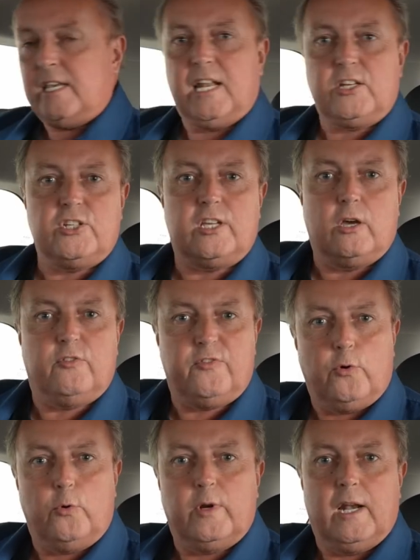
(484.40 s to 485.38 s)
can actually go
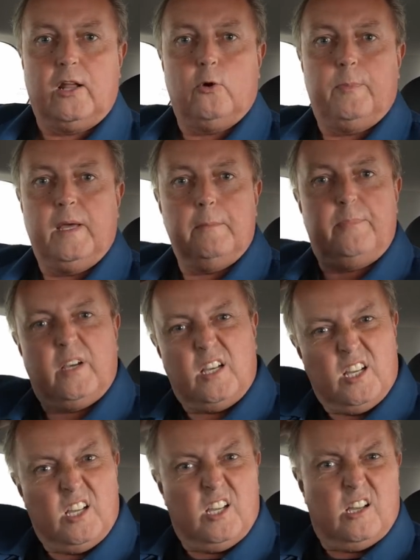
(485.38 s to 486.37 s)
forward a little bit, but
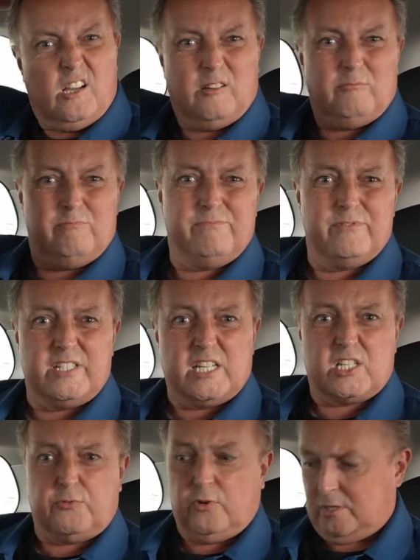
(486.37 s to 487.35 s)
I'm 6
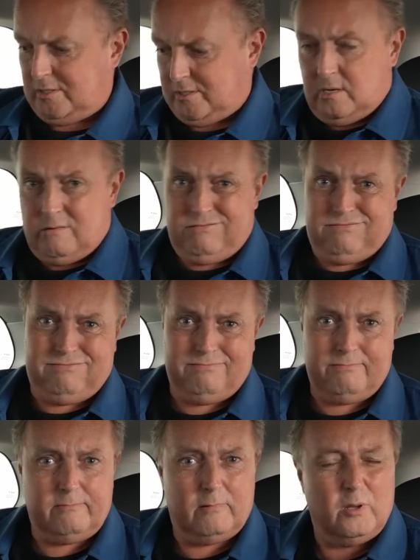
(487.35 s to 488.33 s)
foot and
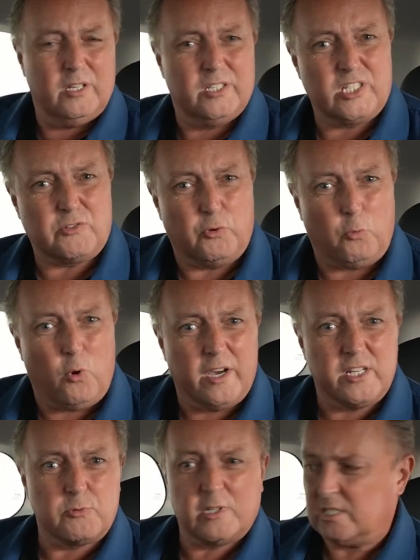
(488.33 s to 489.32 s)
6 foot wide
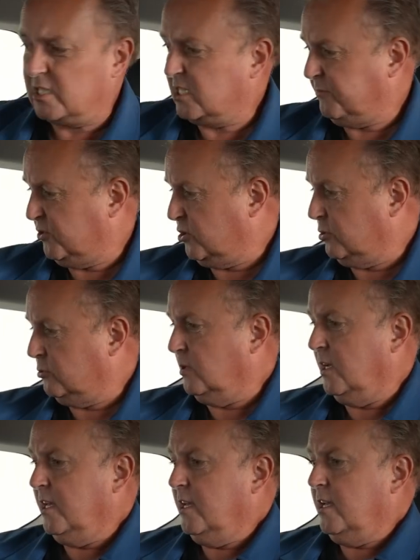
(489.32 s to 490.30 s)
as well as 6 foot tall.
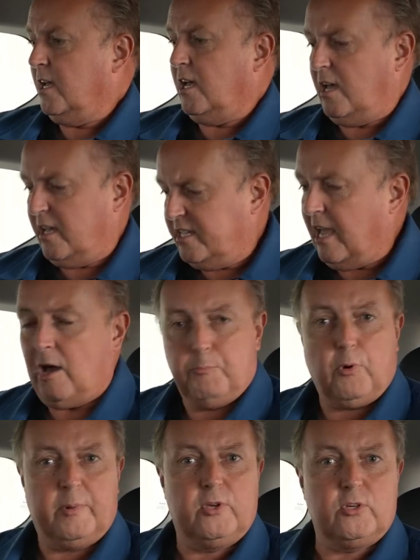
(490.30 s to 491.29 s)
Yeah, I
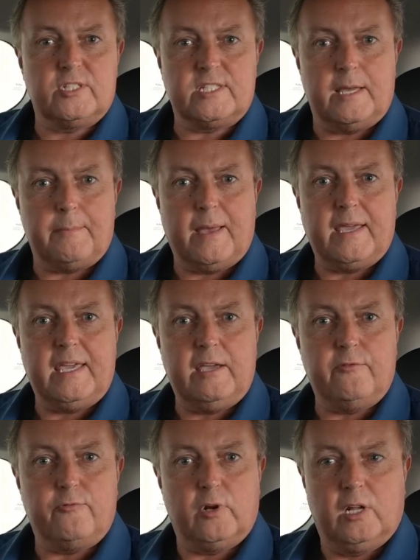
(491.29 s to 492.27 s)
probably could sit back here
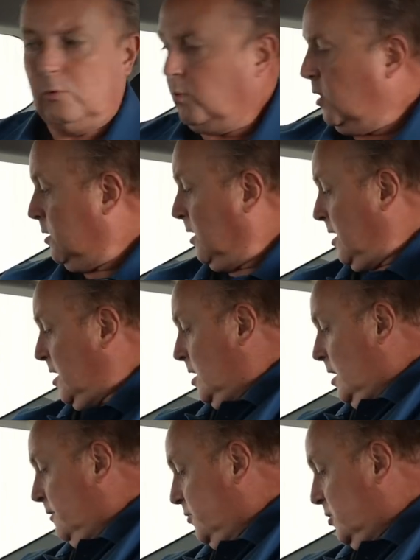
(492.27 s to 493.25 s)
for a little while.
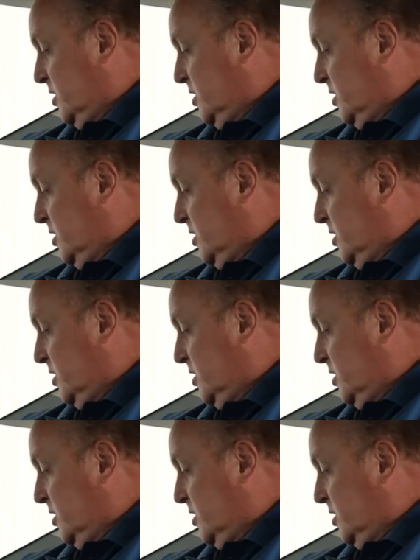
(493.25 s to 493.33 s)
I've got